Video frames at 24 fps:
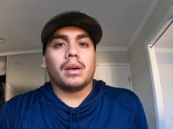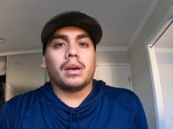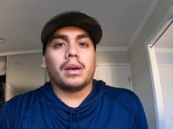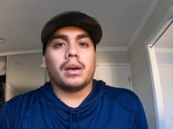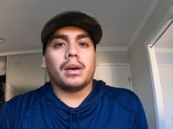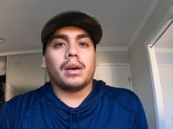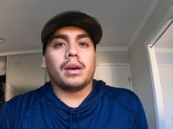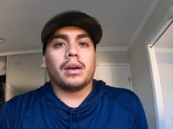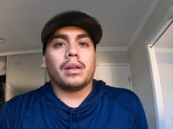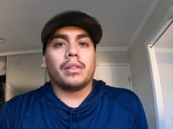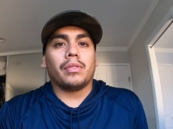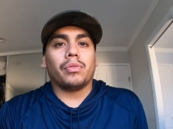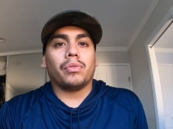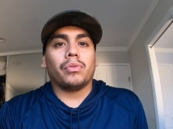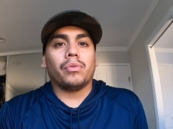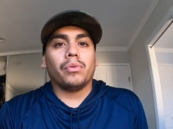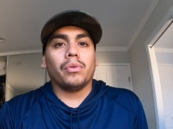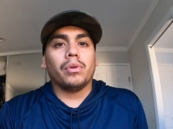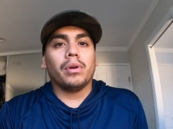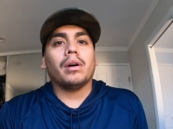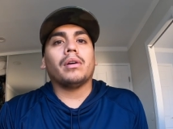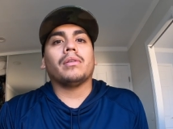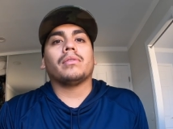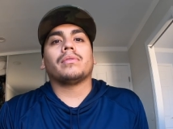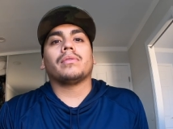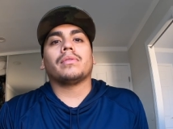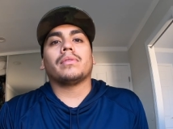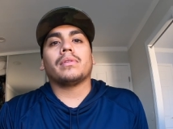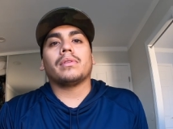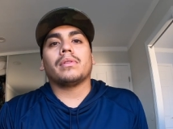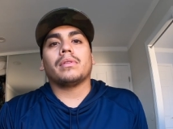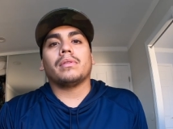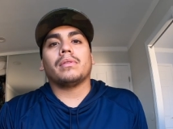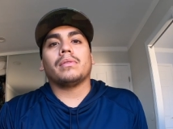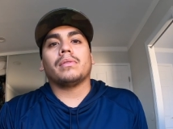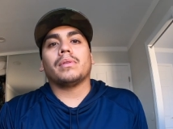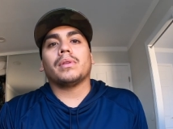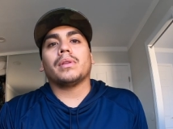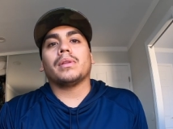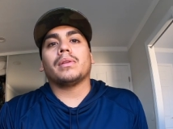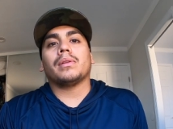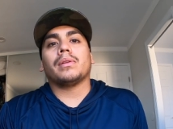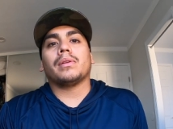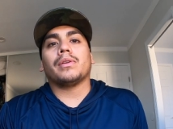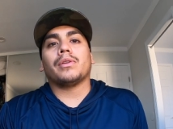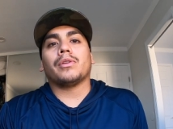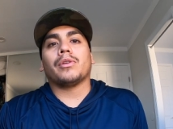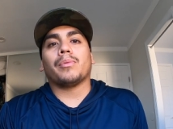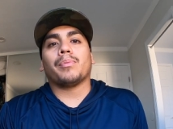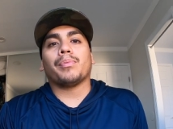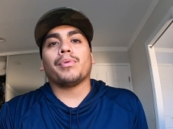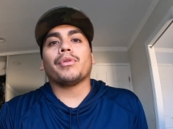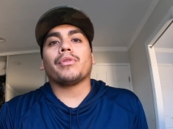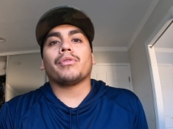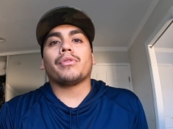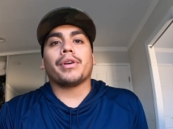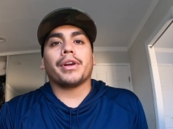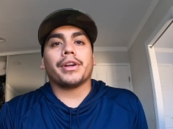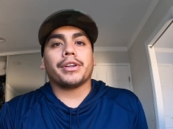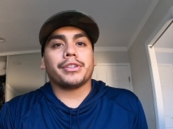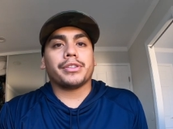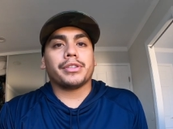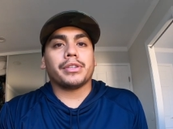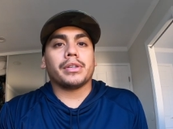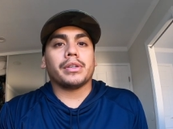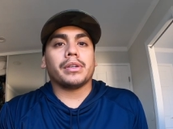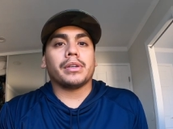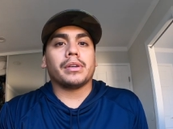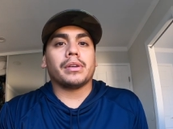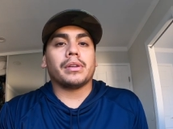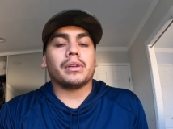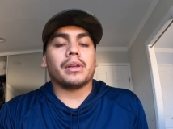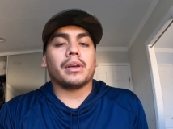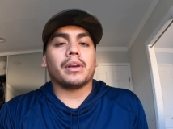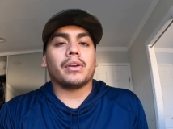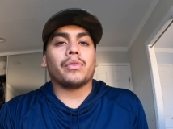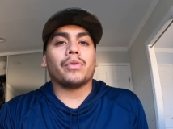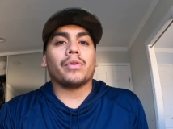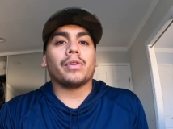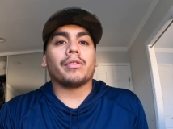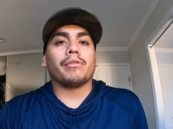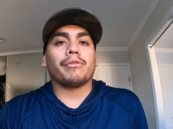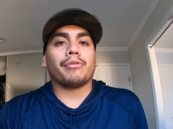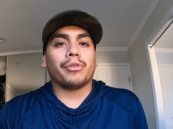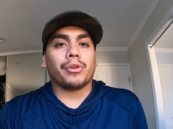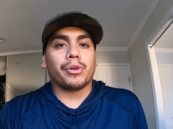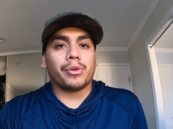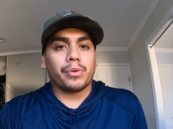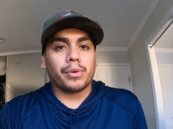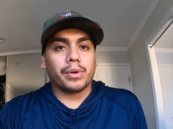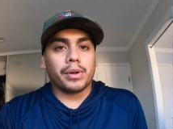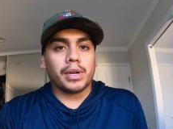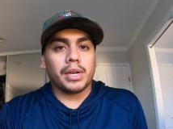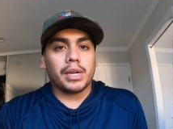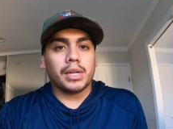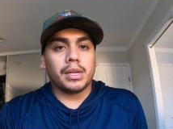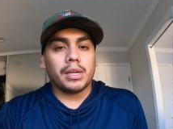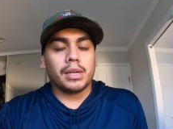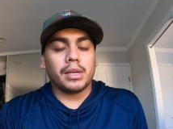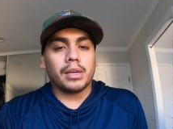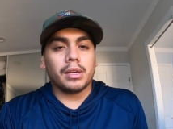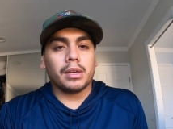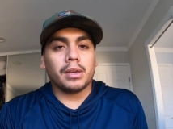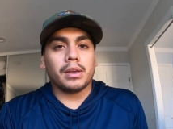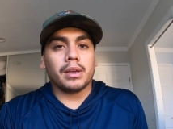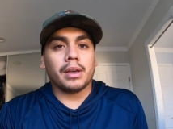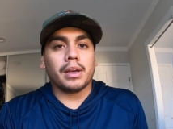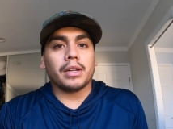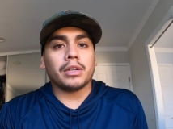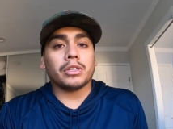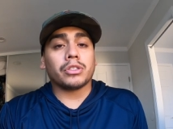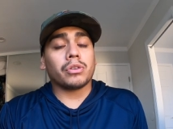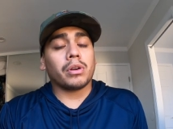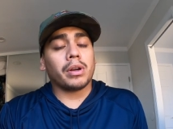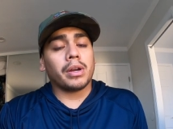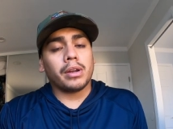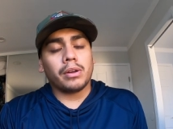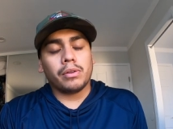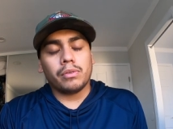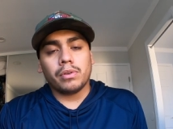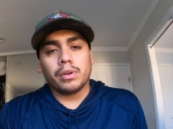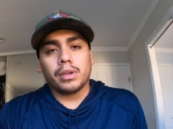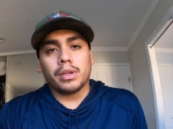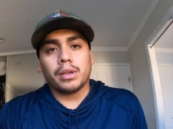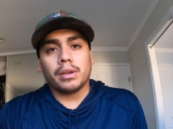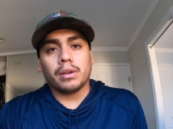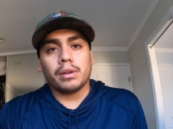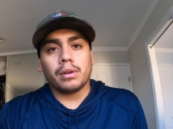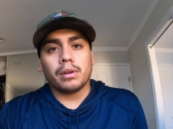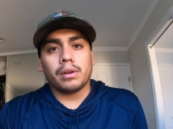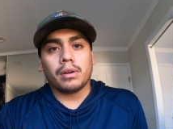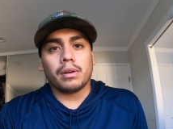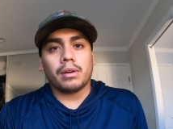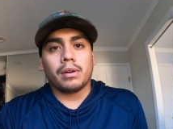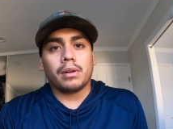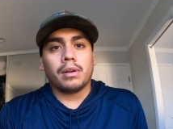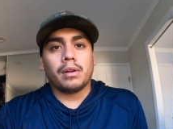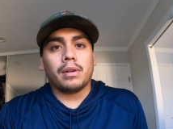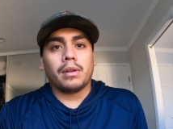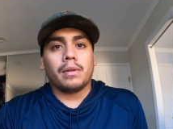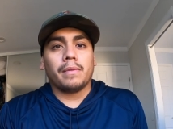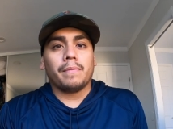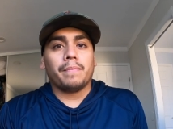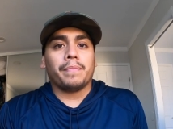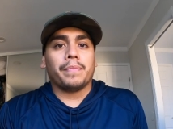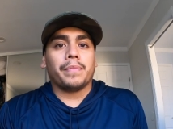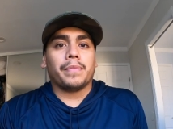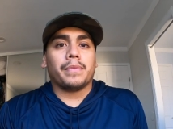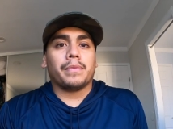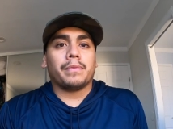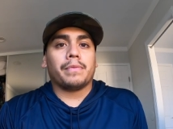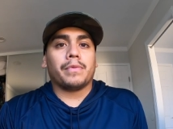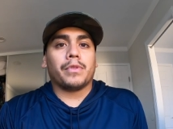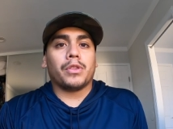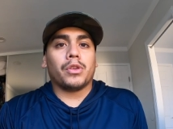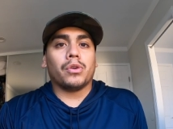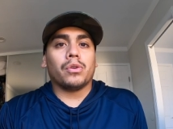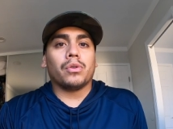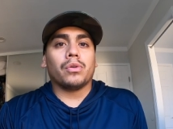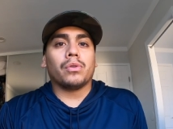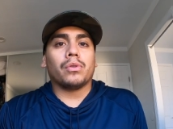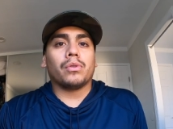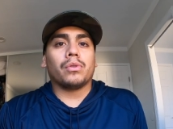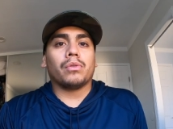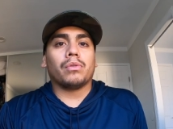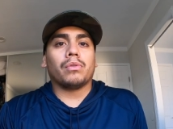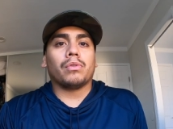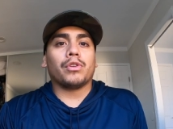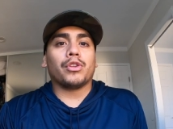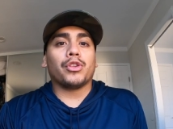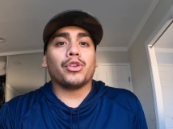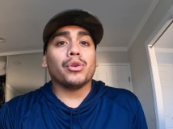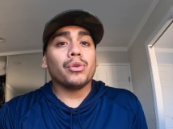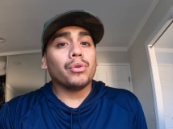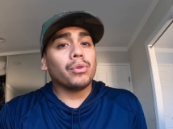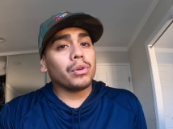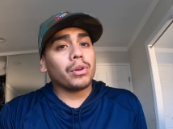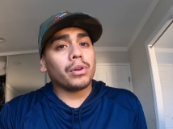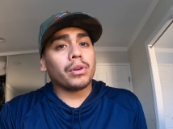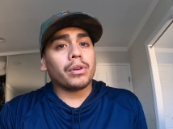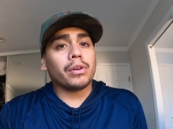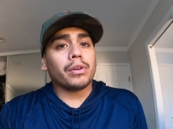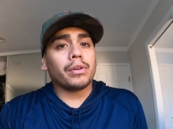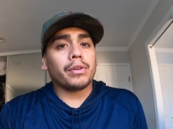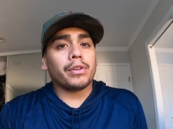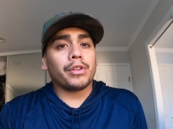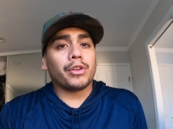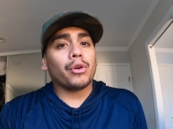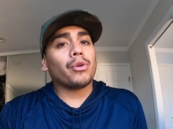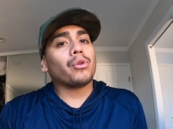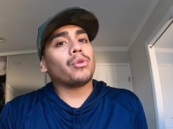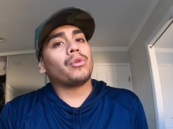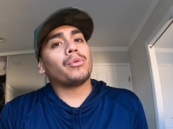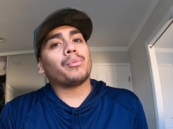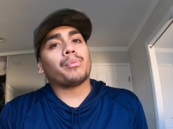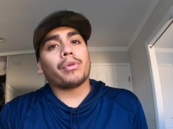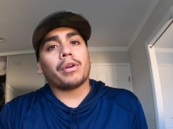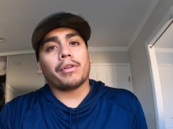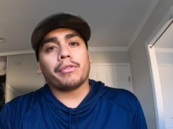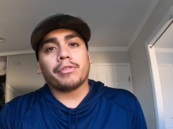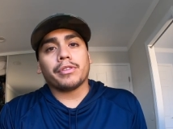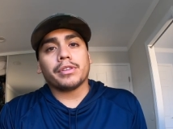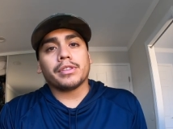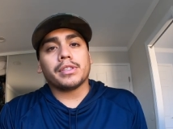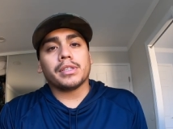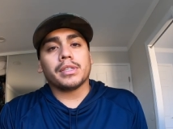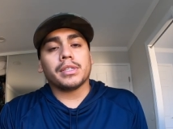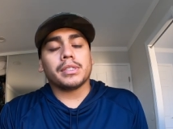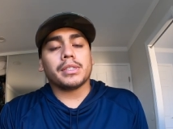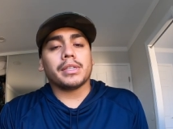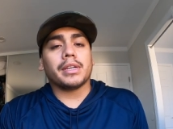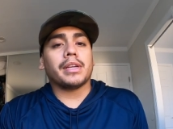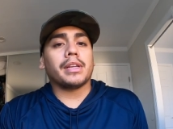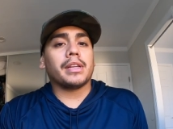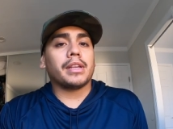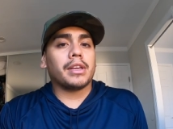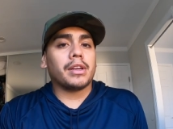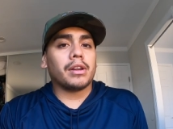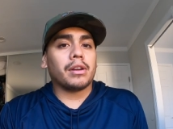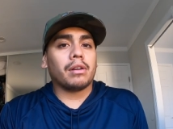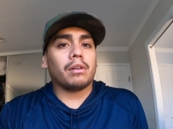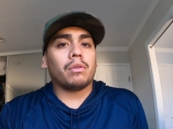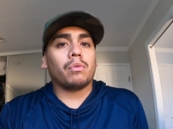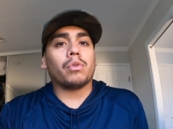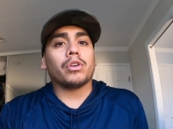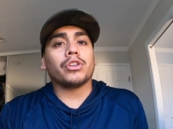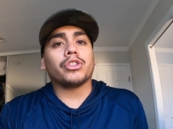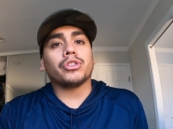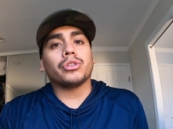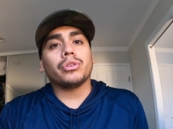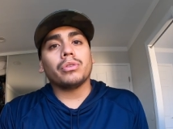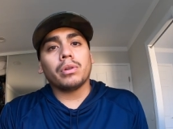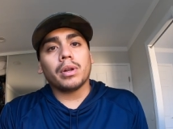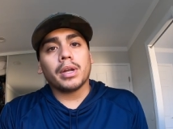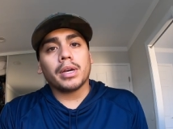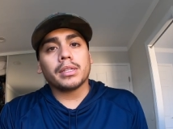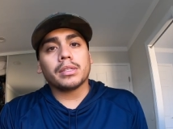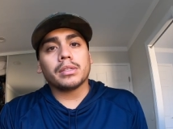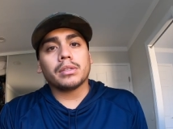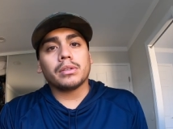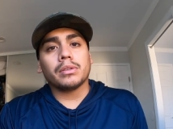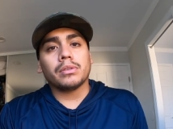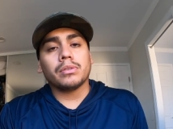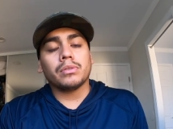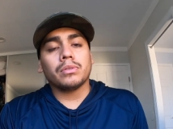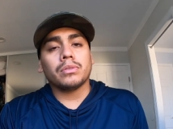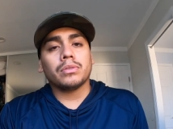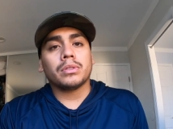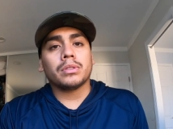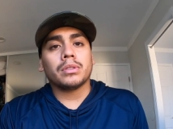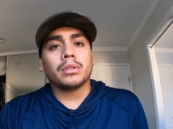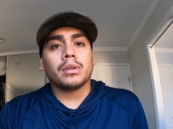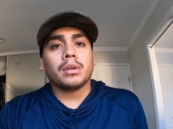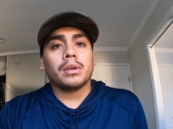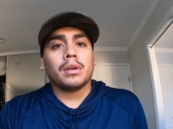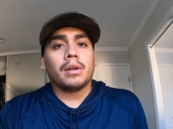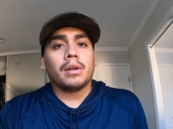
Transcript: And throughout, you know, progression and going frequently and trying new gear, you'll you'll learn your own preferences in gear and what you like to use.